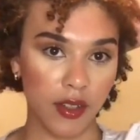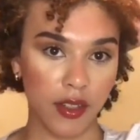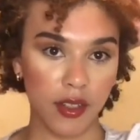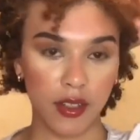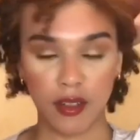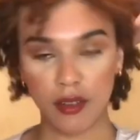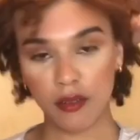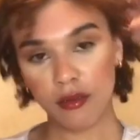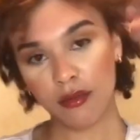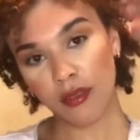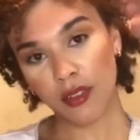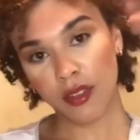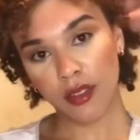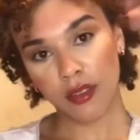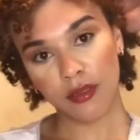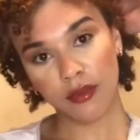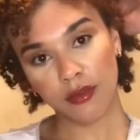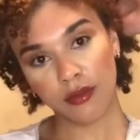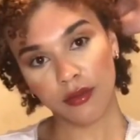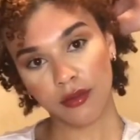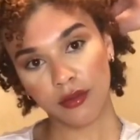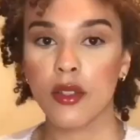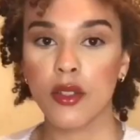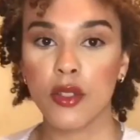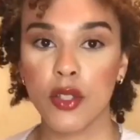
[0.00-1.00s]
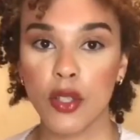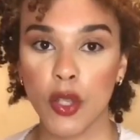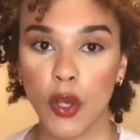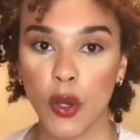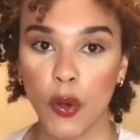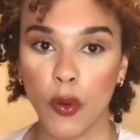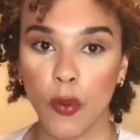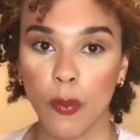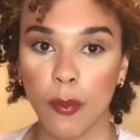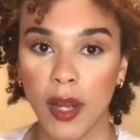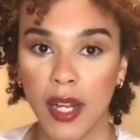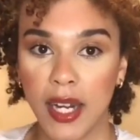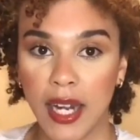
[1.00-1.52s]
I don't know. So
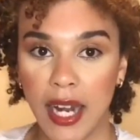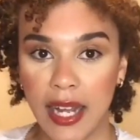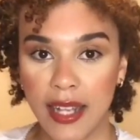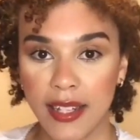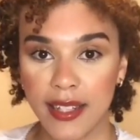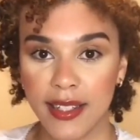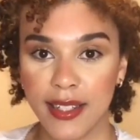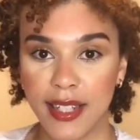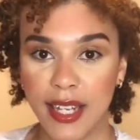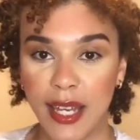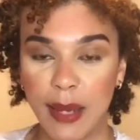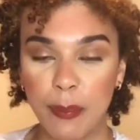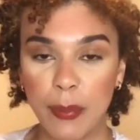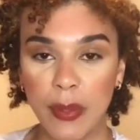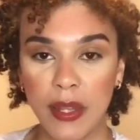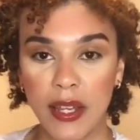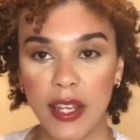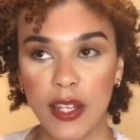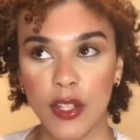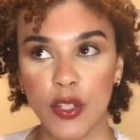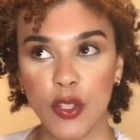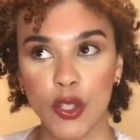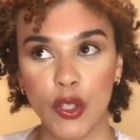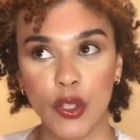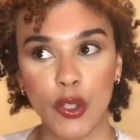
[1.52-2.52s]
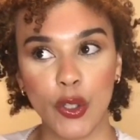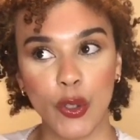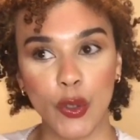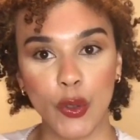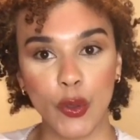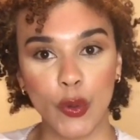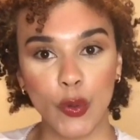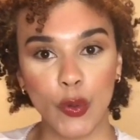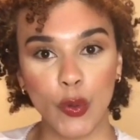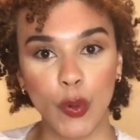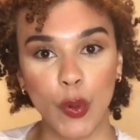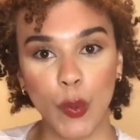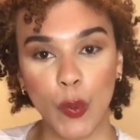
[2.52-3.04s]
my next tip is to
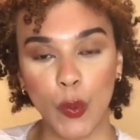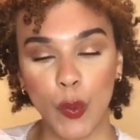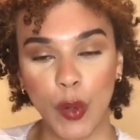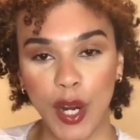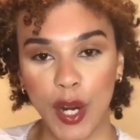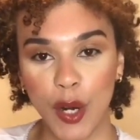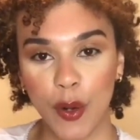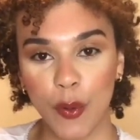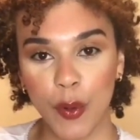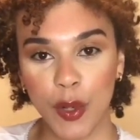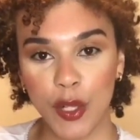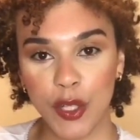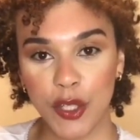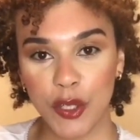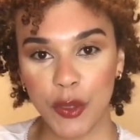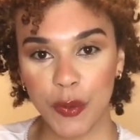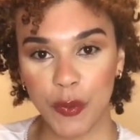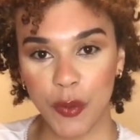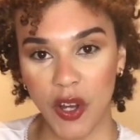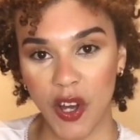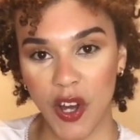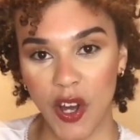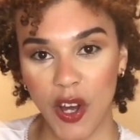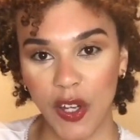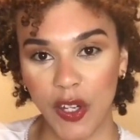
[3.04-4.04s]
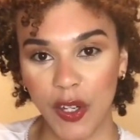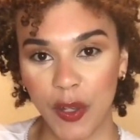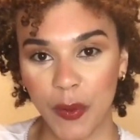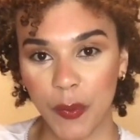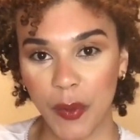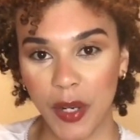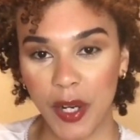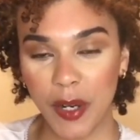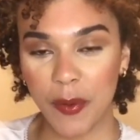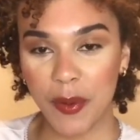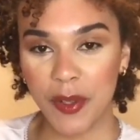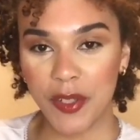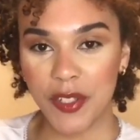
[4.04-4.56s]
wear what you want,
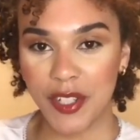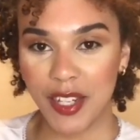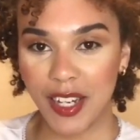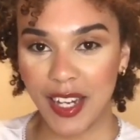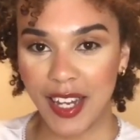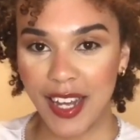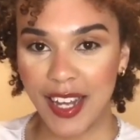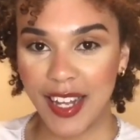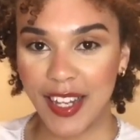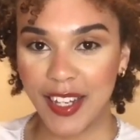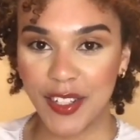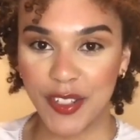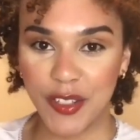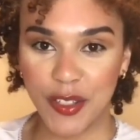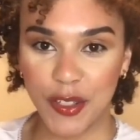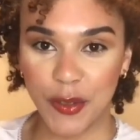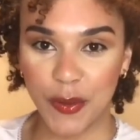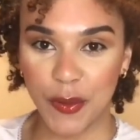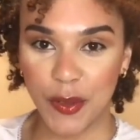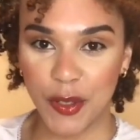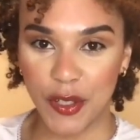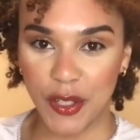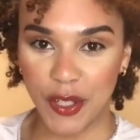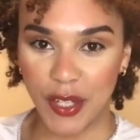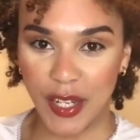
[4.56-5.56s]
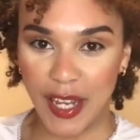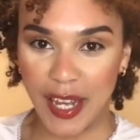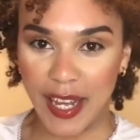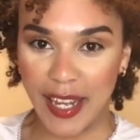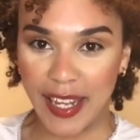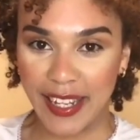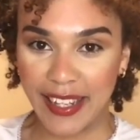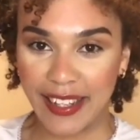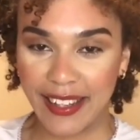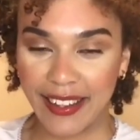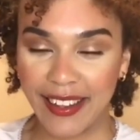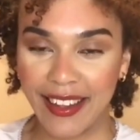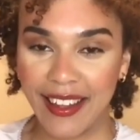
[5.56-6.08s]
wear what you like, do what you
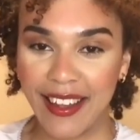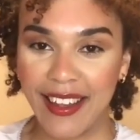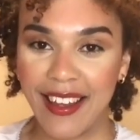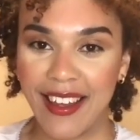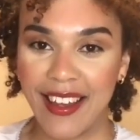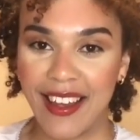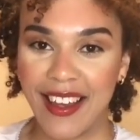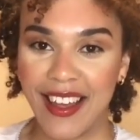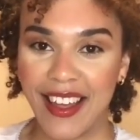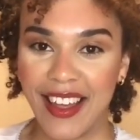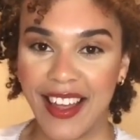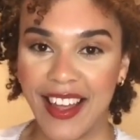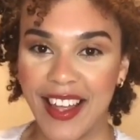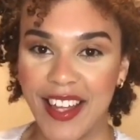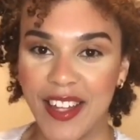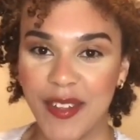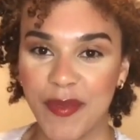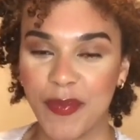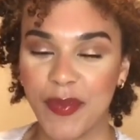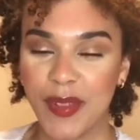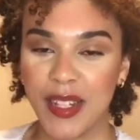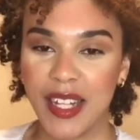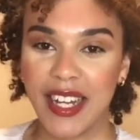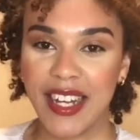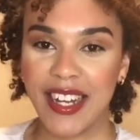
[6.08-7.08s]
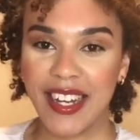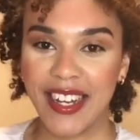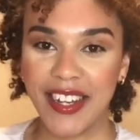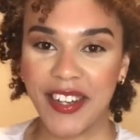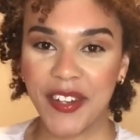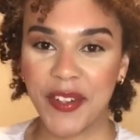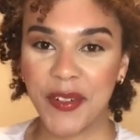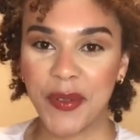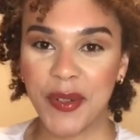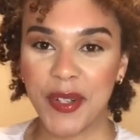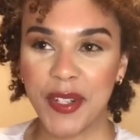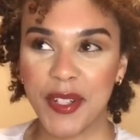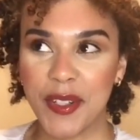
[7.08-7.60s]
like. I
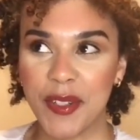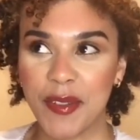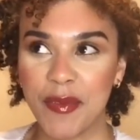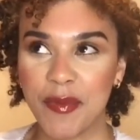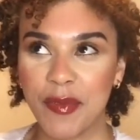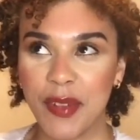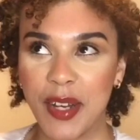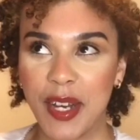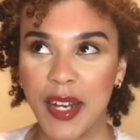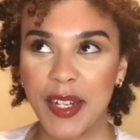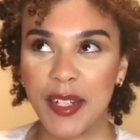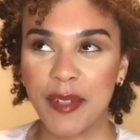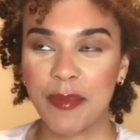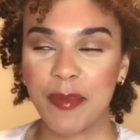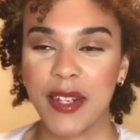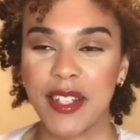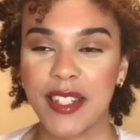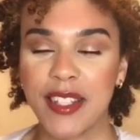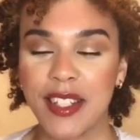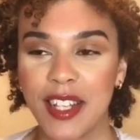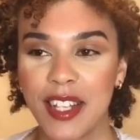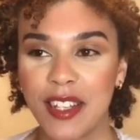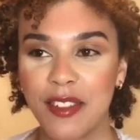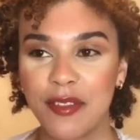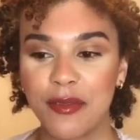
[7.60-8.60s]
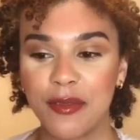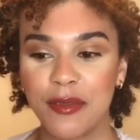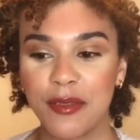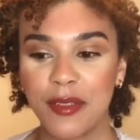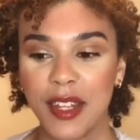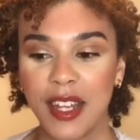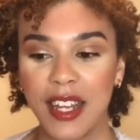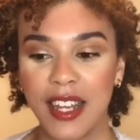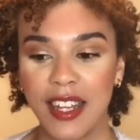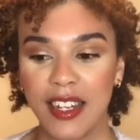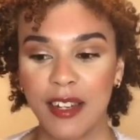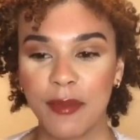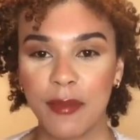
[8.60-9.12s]
always find myself
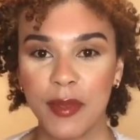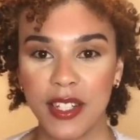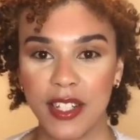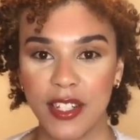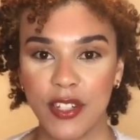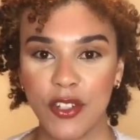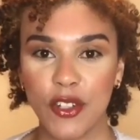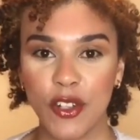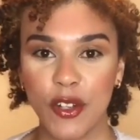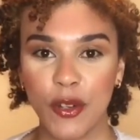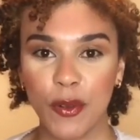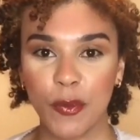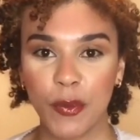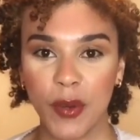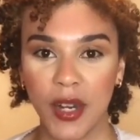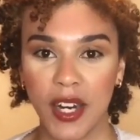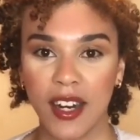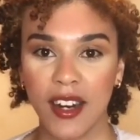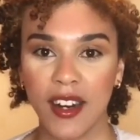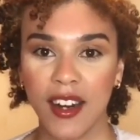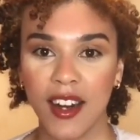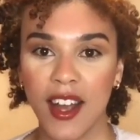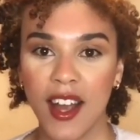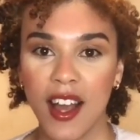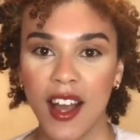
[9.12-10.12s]
in a position where